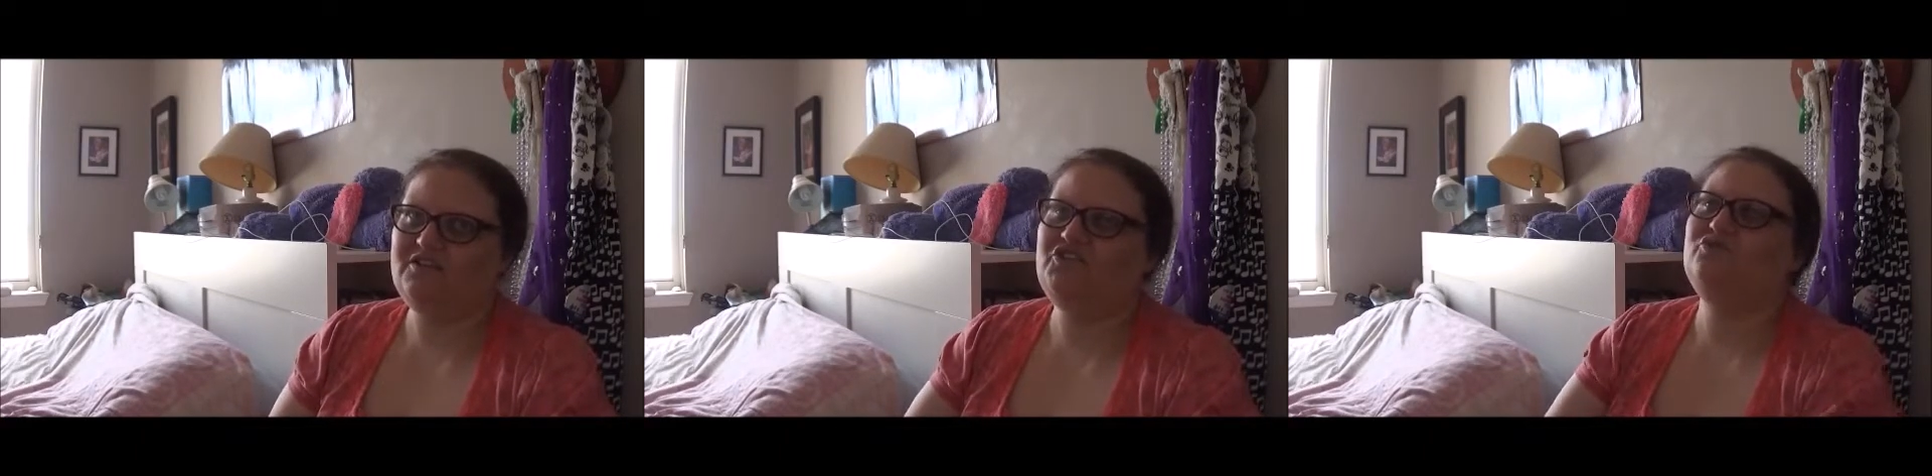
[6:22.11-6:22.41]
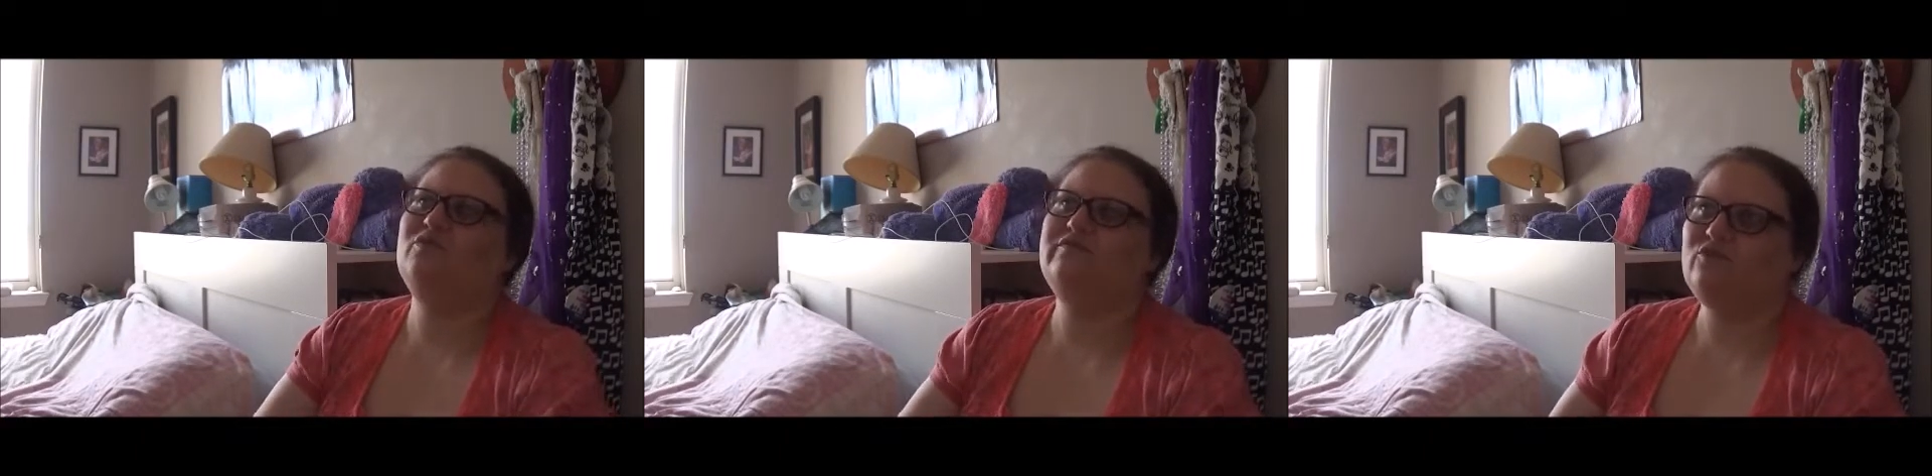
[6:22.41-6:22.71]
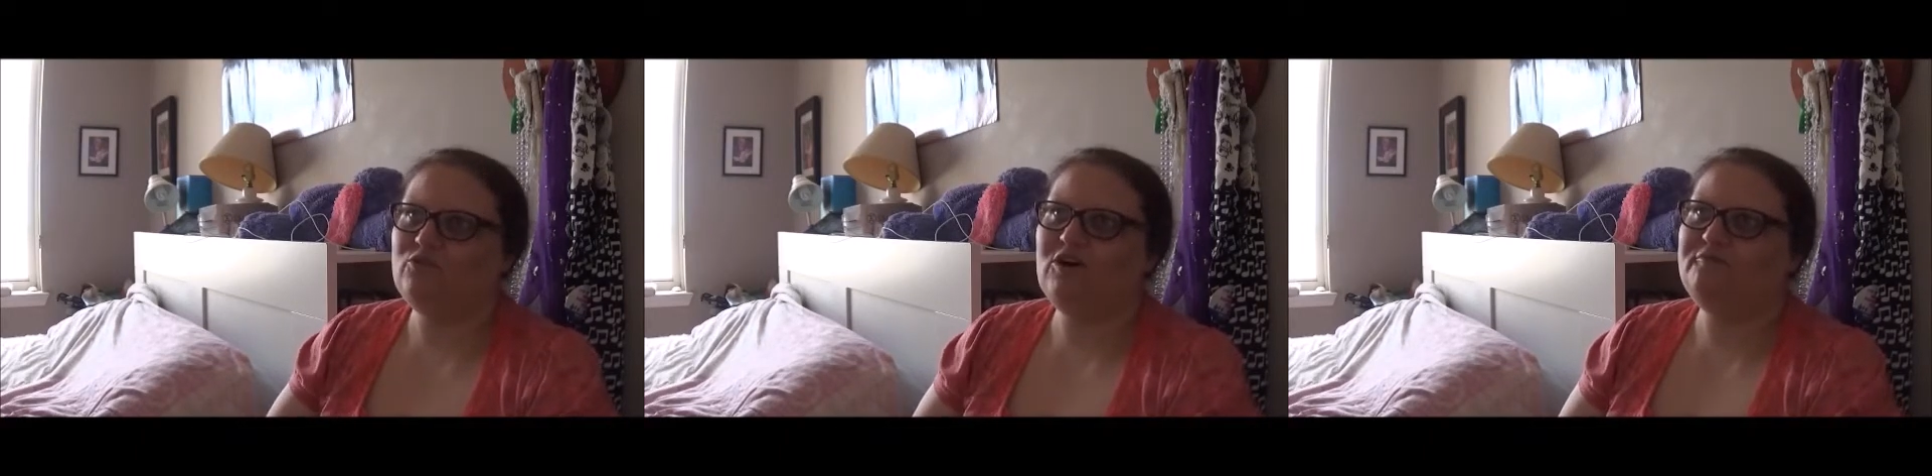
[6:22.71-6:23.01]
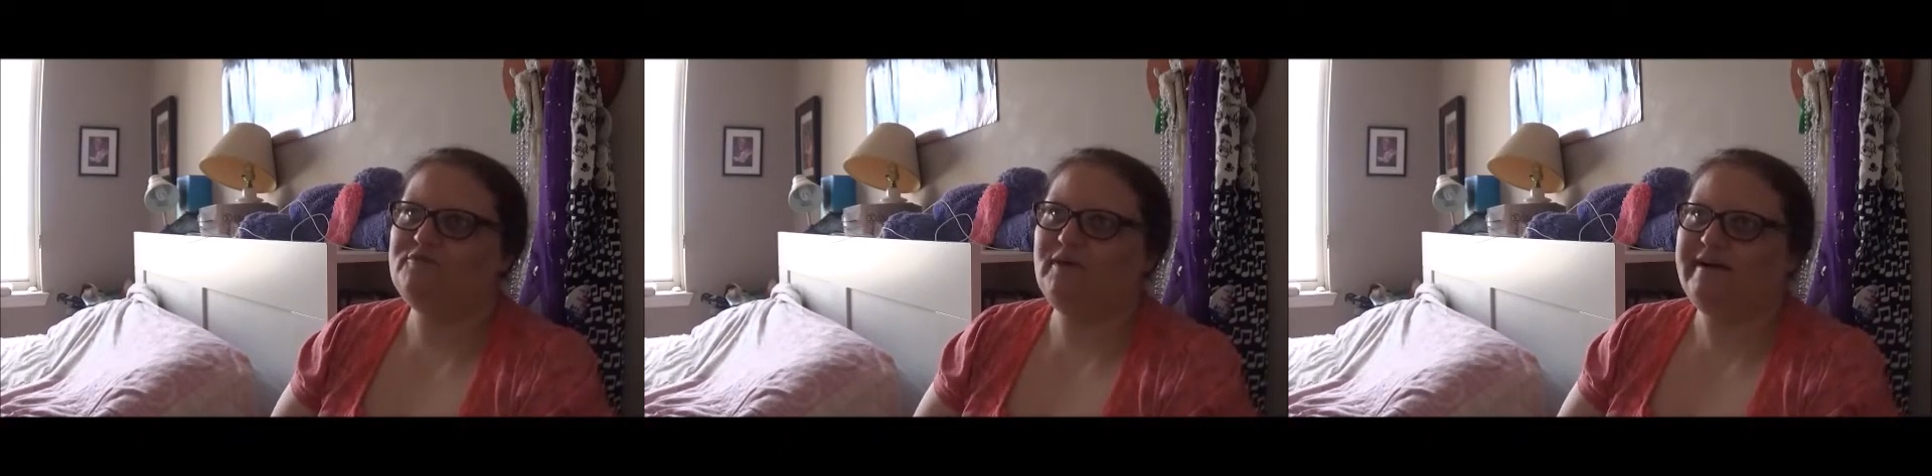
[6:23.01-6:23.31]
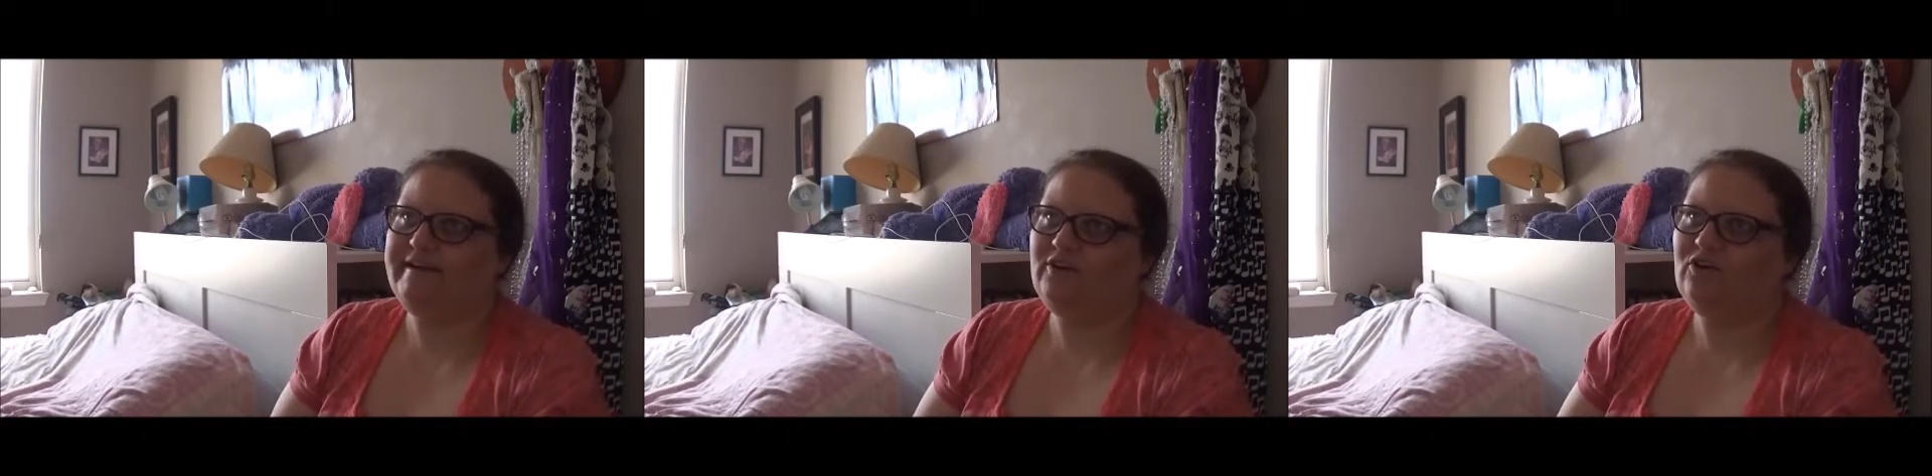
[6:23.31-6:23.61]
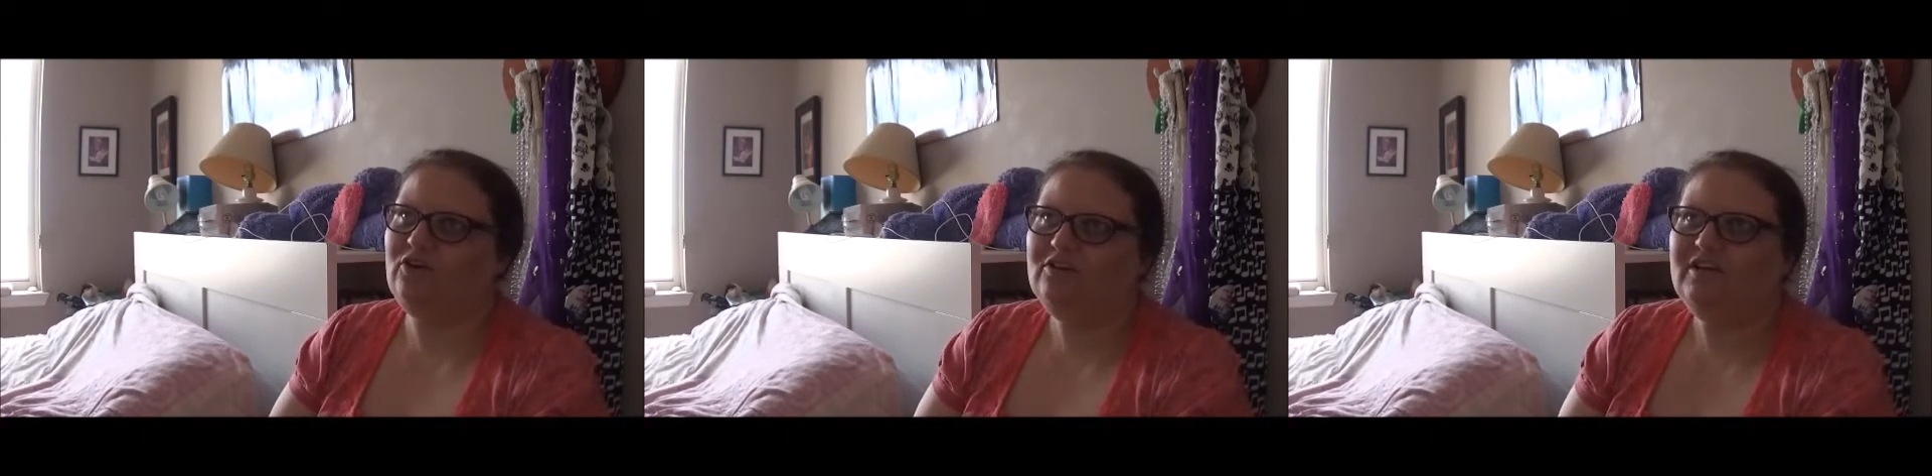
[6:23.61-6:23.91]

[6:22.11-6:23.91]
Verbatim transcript: too overwhelmed by it all.